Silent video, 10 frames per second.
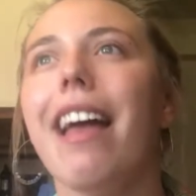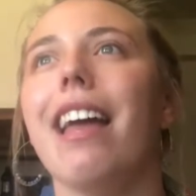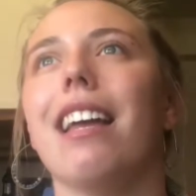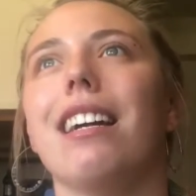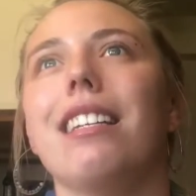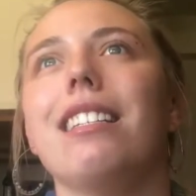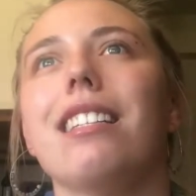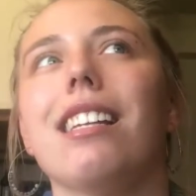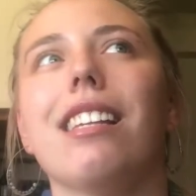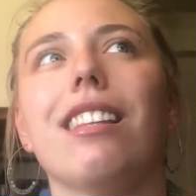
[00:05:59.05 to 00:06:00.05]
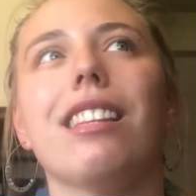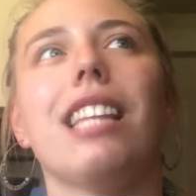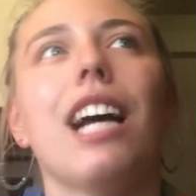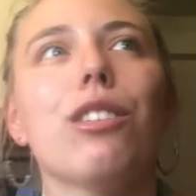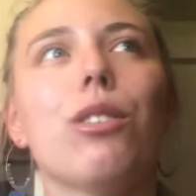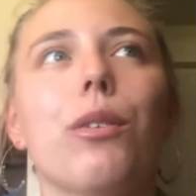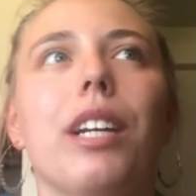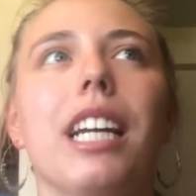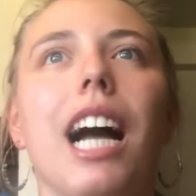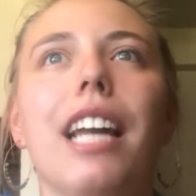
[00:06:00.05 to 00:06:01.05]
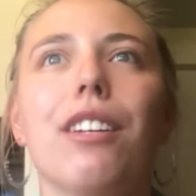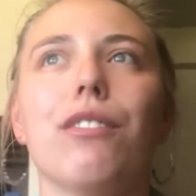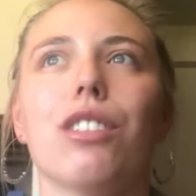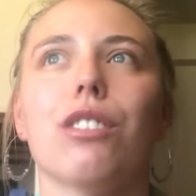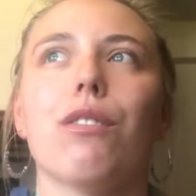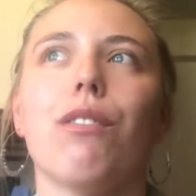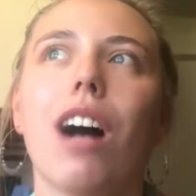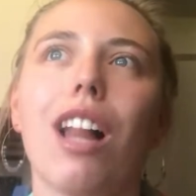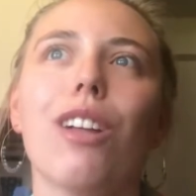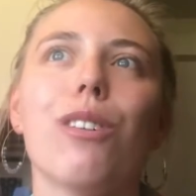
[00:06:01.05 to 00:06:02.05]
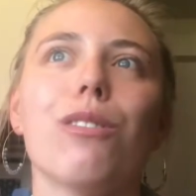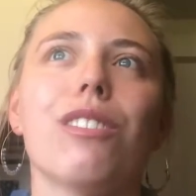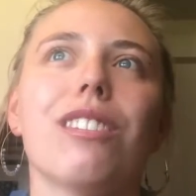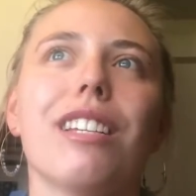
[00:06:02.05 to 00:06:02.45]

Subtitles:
And that story kind of just follows,